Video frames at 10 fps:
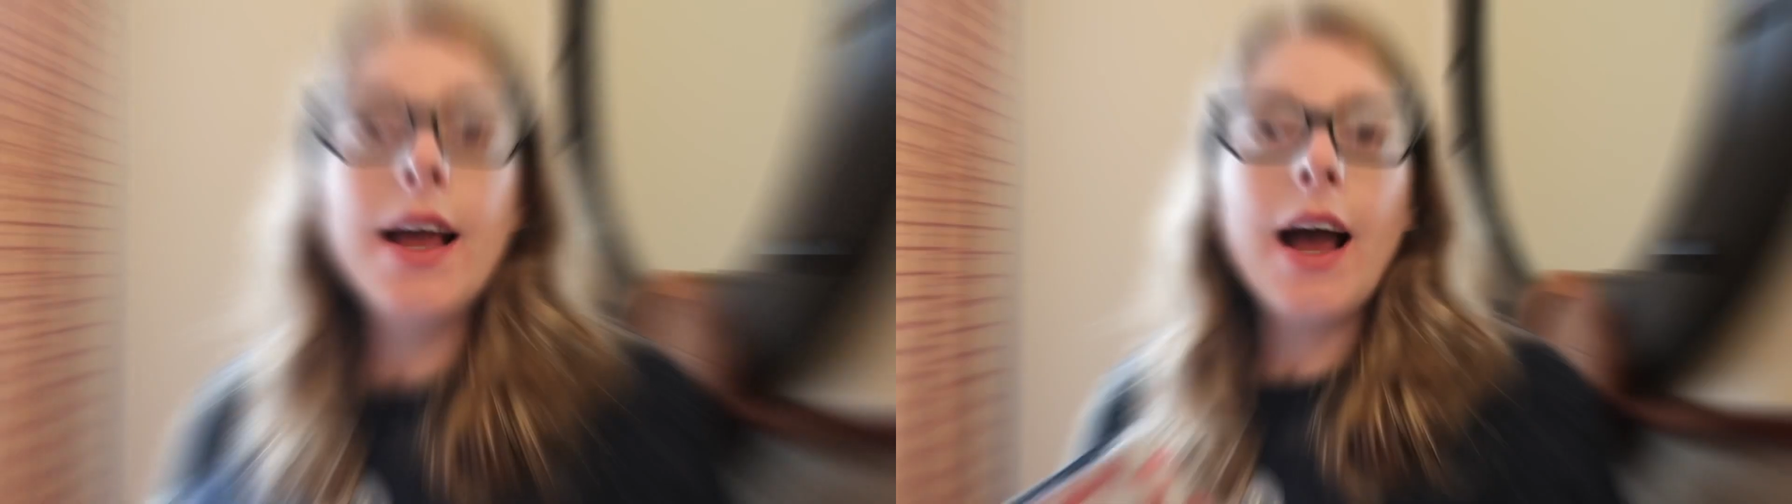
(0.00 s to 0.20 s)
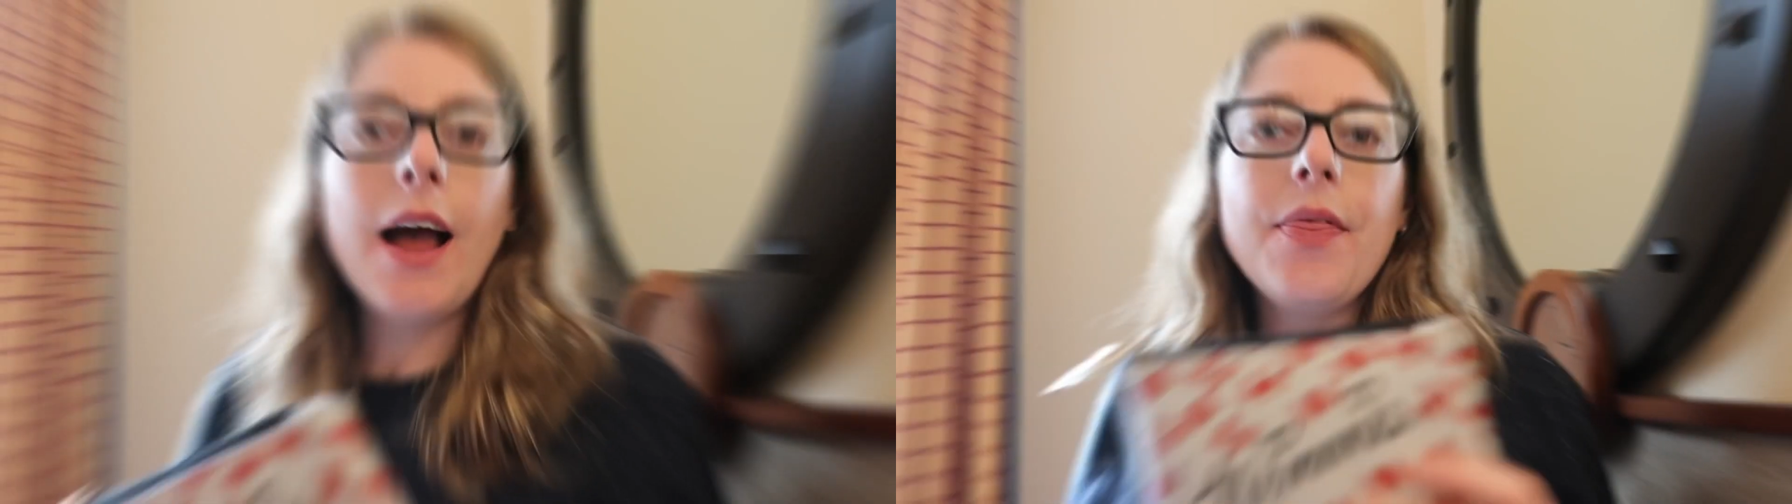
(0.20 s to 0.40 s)

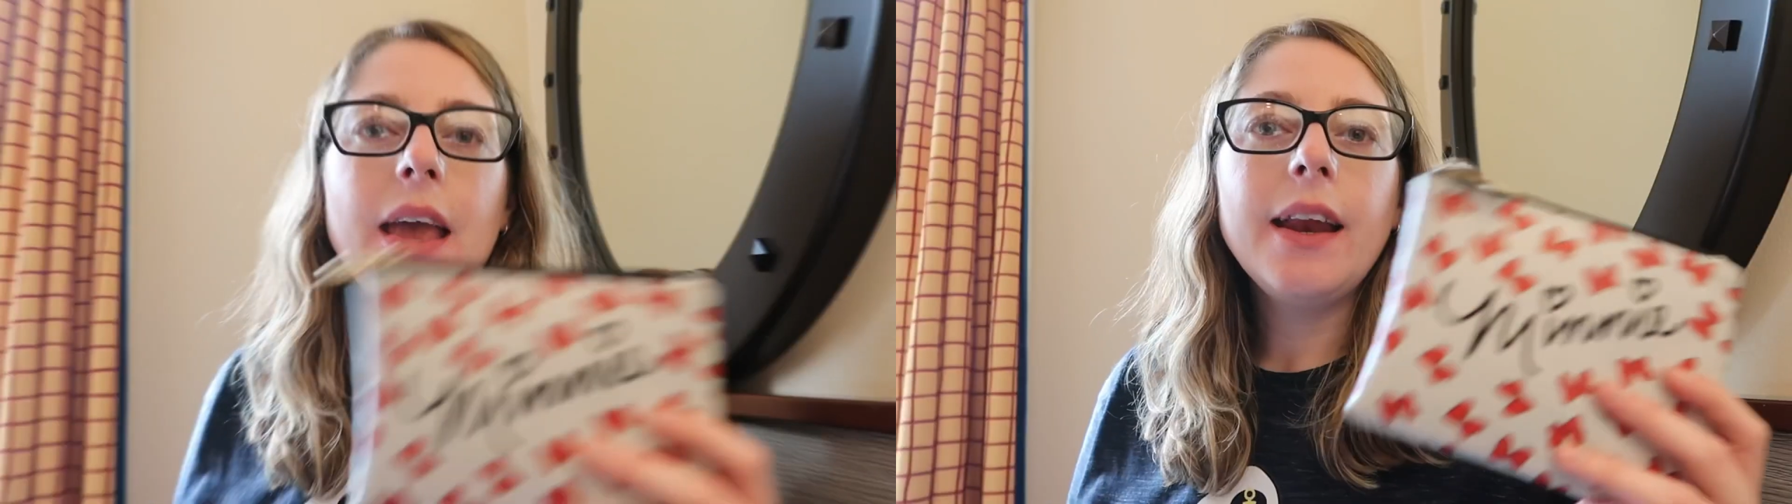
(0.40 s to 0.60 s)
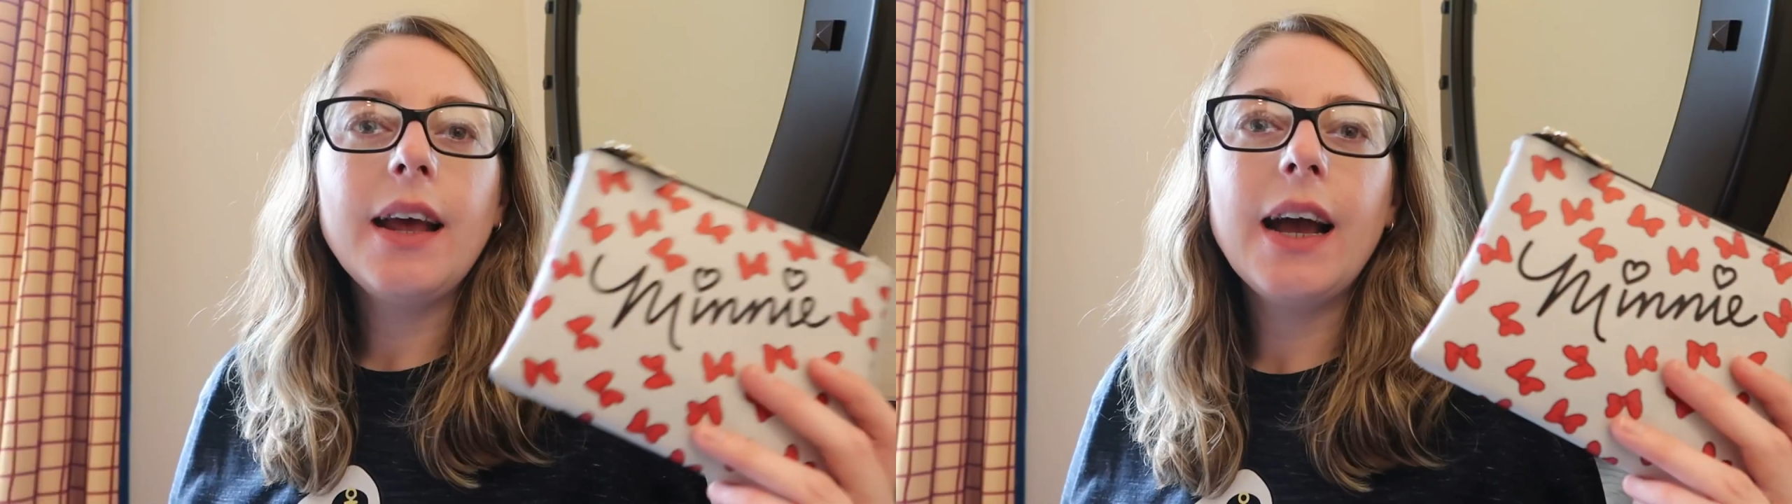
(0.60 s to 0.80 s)
And
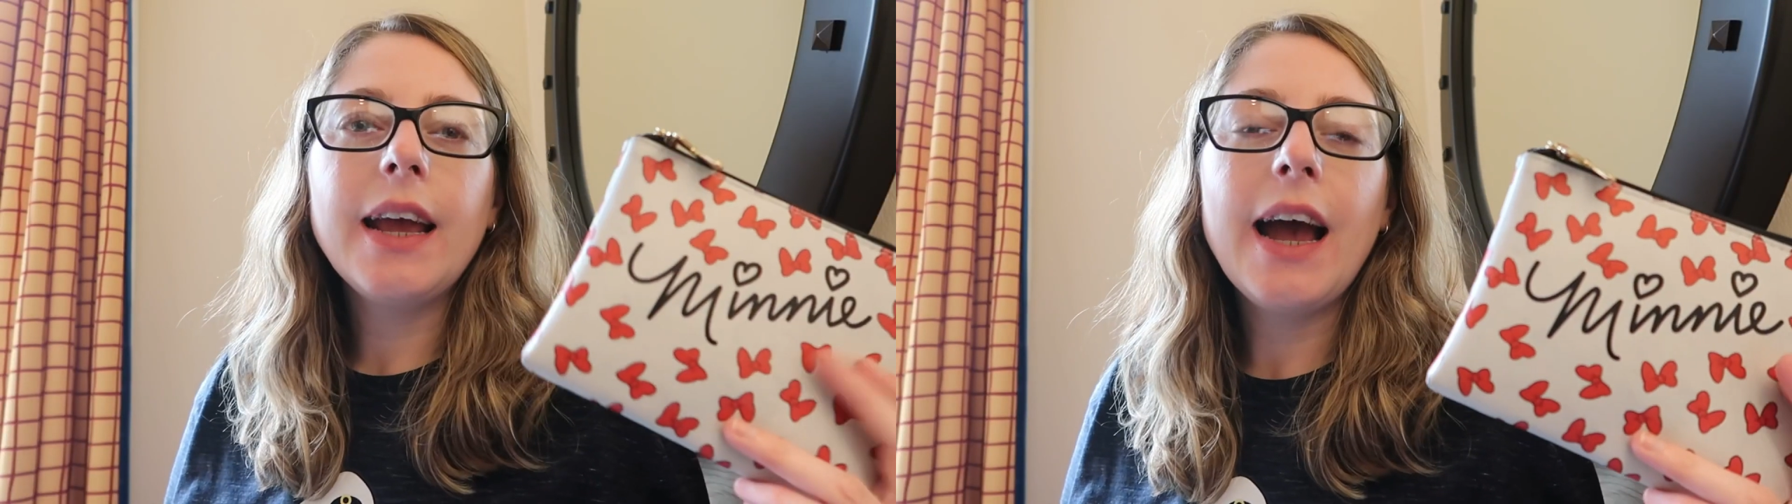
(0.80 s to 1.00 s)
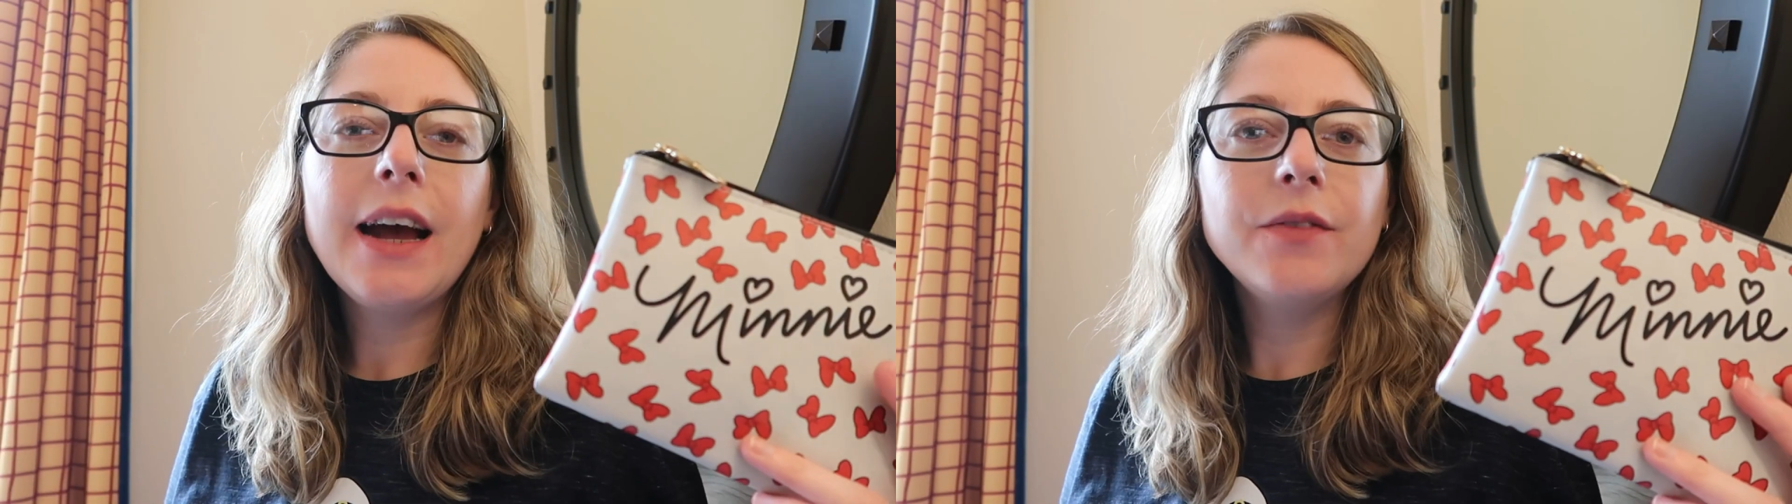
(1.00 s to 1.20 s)
then I
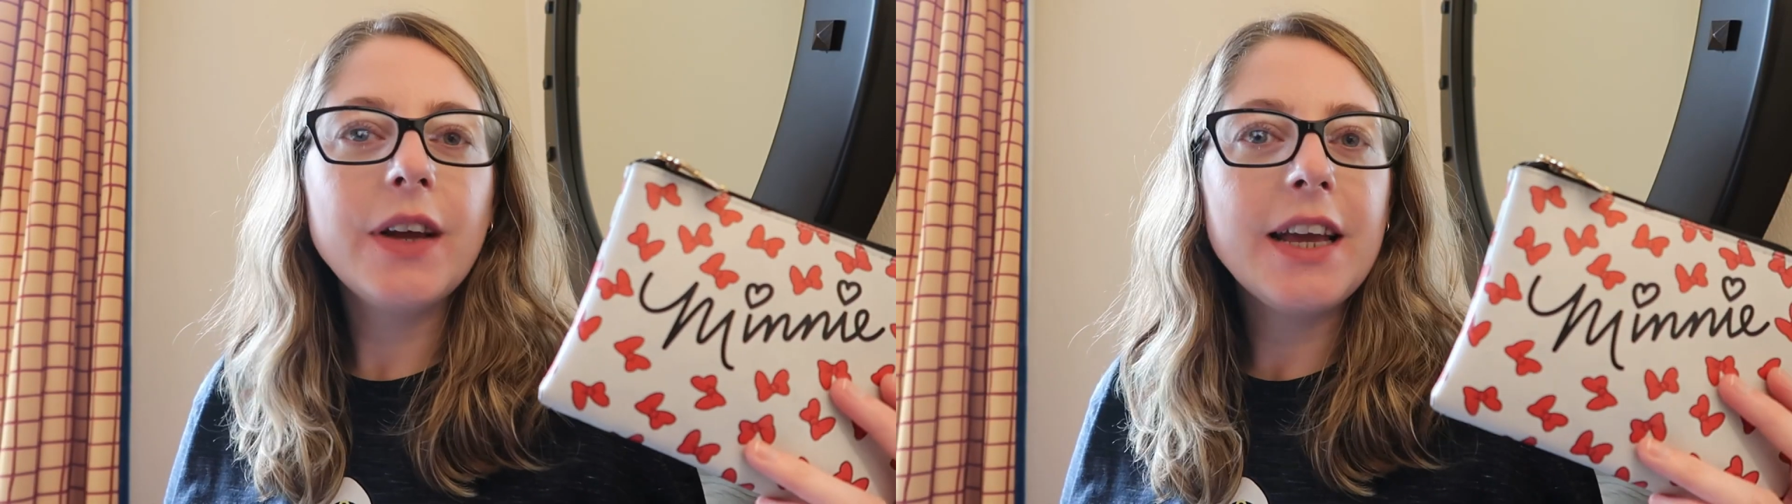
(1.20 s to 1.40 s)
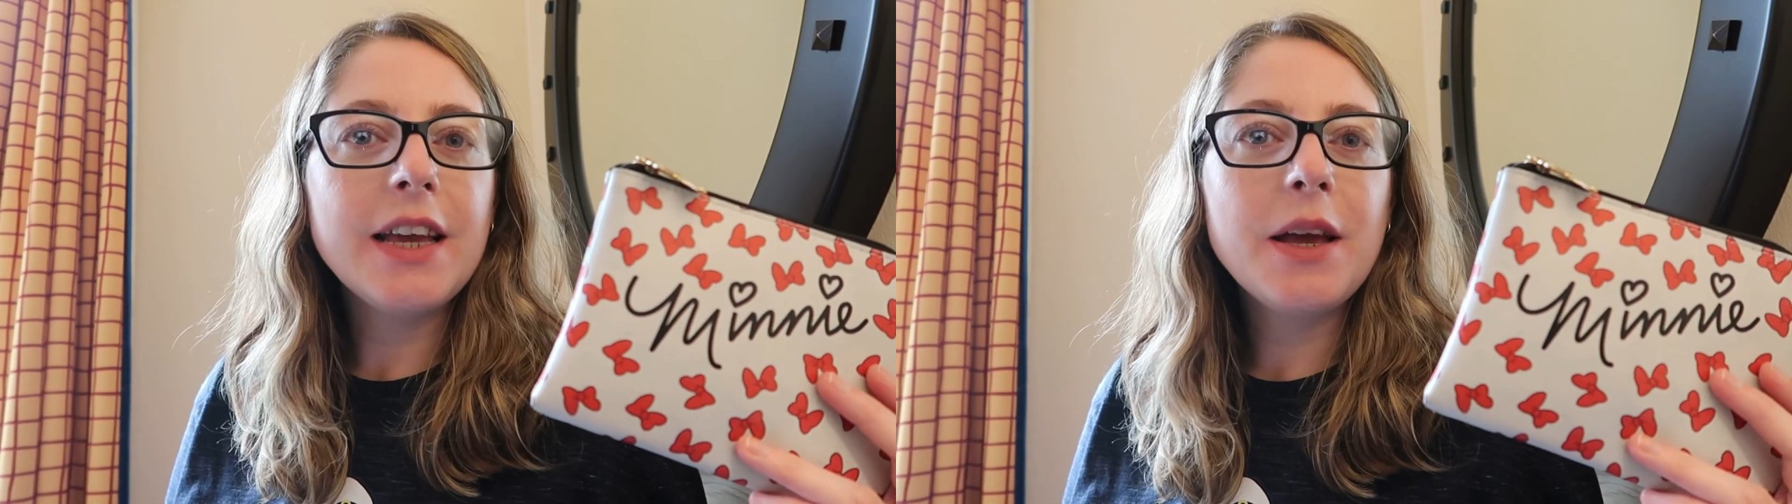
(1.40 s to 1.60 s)
have
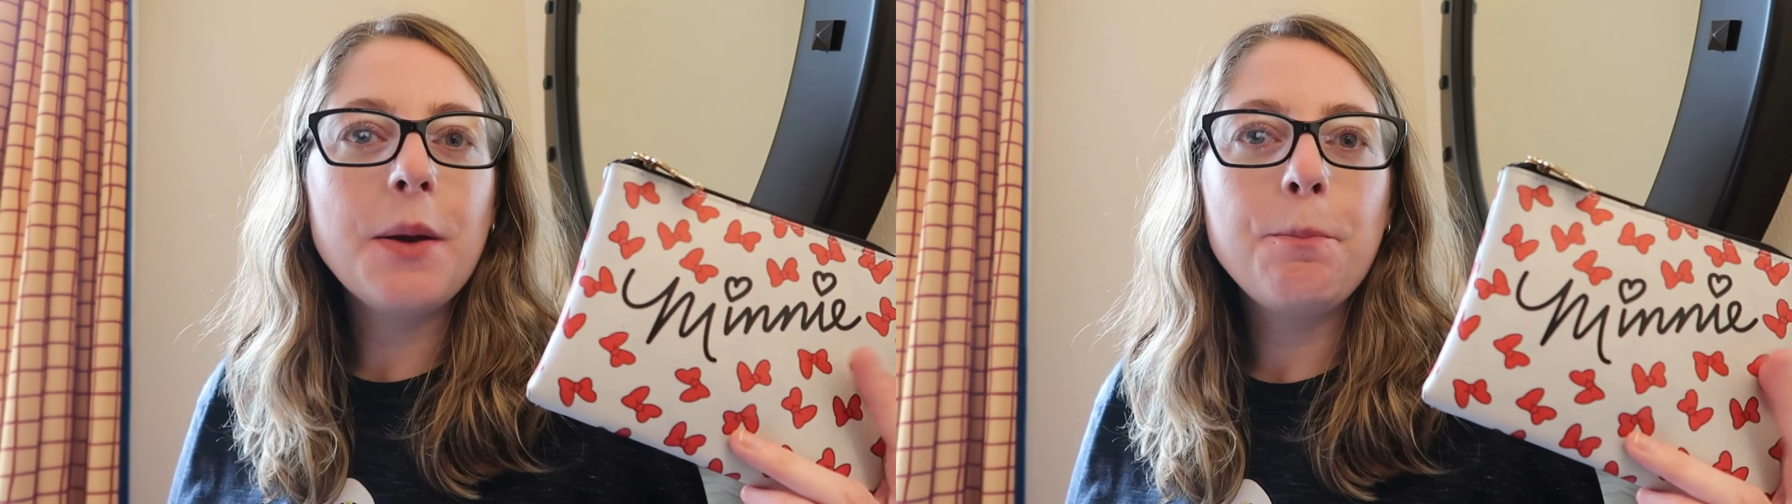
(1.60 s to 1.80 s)
a